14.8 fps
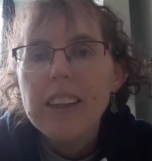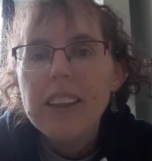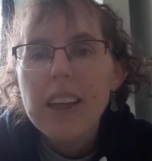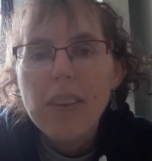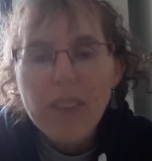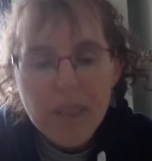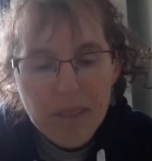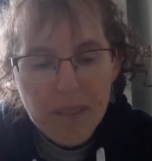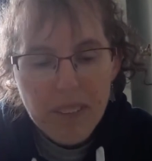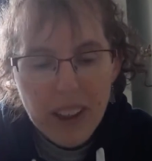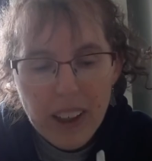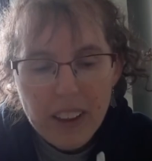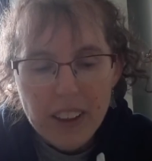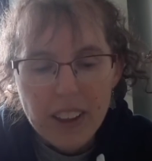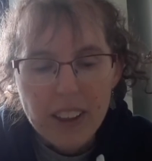Now
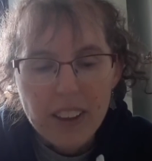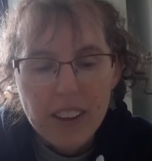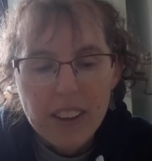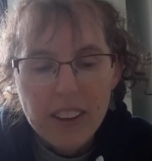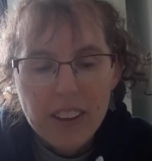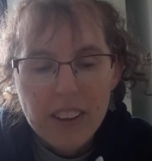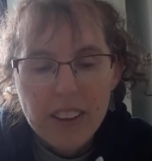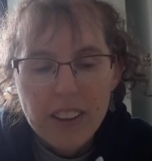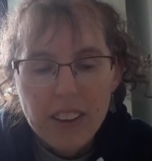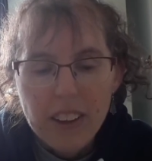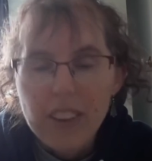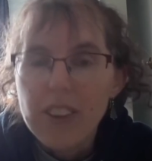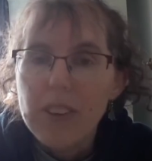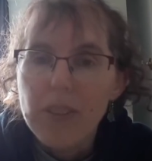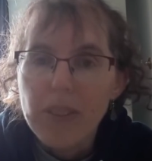imagine,
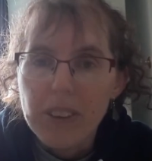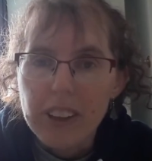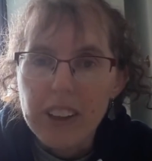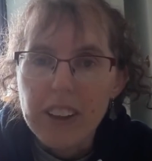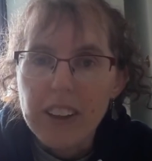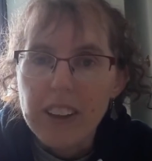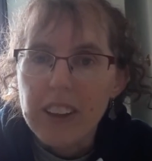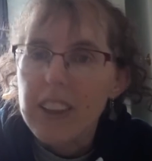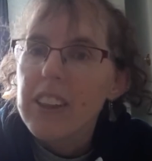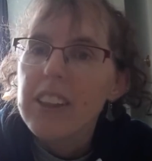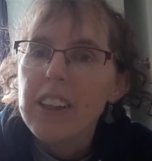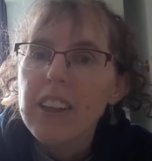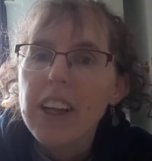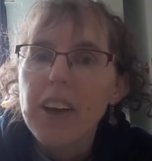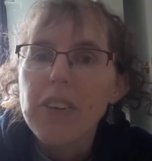as you breathe in
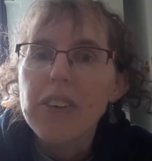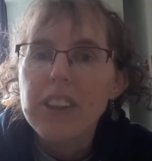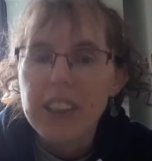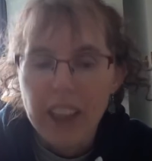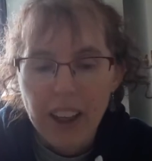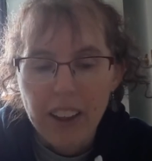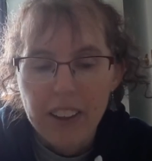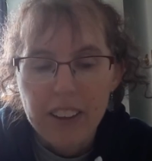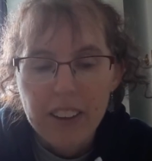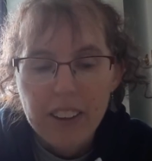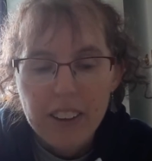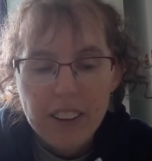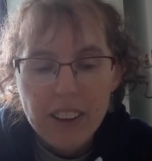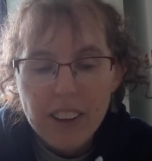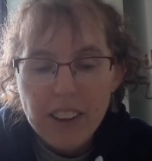and out again,
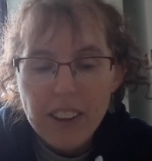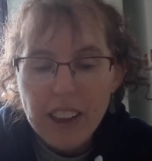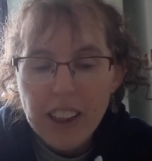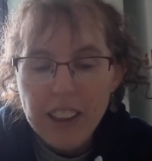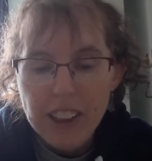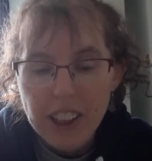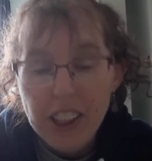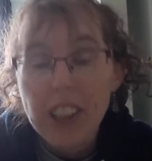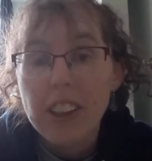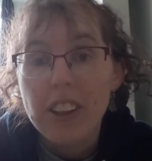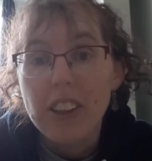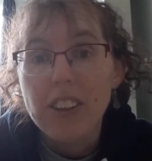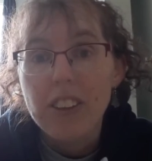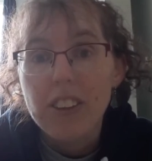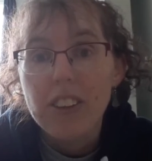that the light
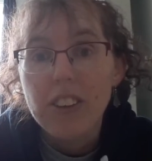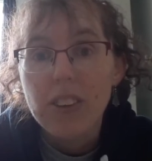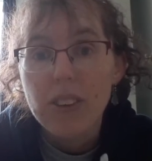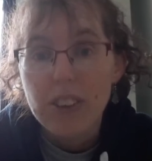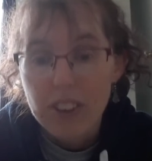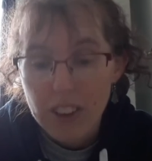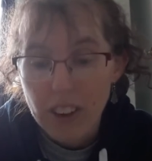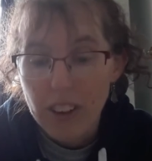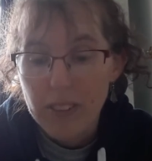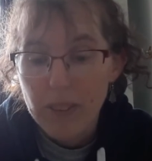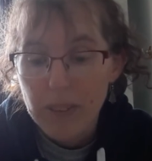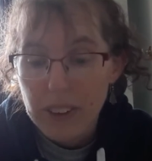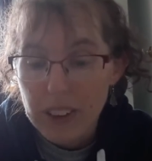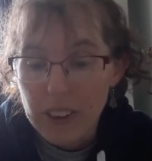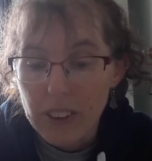changes to a
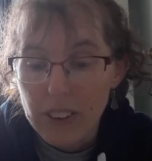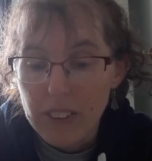soft blue